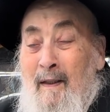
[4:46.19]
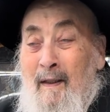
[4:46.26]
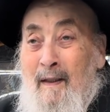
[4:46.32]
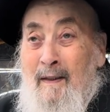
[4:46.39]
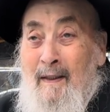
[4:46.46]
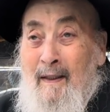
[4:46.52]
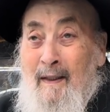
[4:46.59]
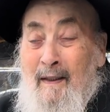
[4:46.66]

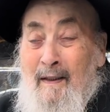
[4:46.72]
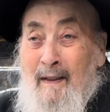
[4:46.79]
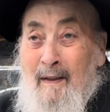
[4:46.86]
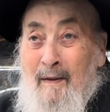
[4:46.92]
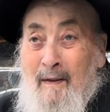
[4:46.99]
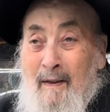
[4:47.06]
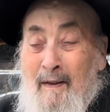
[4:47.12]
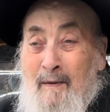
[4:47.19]

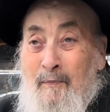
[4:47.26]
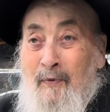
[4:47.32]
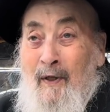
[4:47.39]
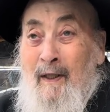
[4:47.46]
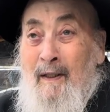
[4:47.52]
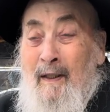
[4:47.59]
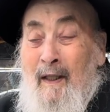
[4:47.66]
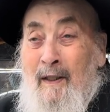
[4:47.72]
He's
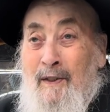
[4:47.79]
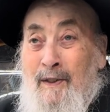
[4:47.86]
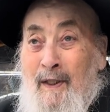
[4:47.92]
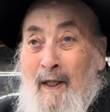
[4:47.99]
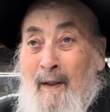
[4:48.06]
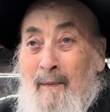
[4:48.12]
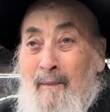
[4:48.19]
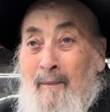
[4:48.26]
praying to
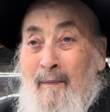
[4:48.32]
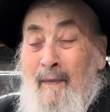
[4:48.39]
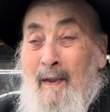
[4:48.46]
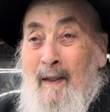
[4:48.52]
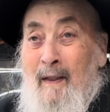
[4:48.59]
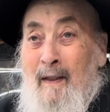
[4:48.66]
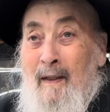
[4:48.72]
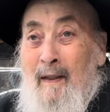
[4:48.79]
Hashem
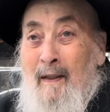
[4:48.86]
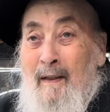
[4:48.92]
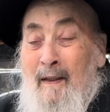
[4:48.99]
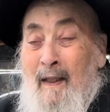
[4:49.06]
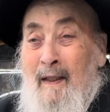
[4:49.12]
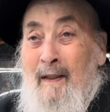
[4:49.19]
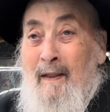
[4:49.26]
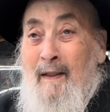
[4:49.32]

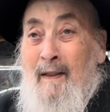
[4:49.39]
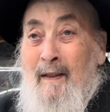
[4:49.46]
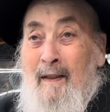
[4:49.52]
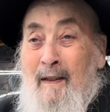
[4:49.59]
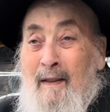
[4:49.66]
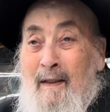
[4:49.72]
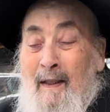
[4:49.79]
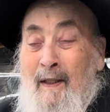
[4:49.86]
that
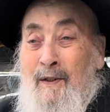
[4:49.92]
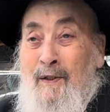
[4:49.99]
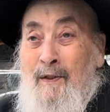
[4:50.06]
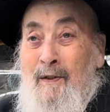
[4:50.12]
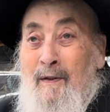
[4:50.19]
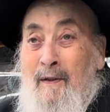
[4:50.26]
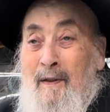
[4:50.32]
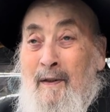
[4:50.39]
they
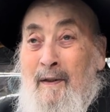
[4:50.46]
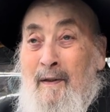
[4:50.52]
should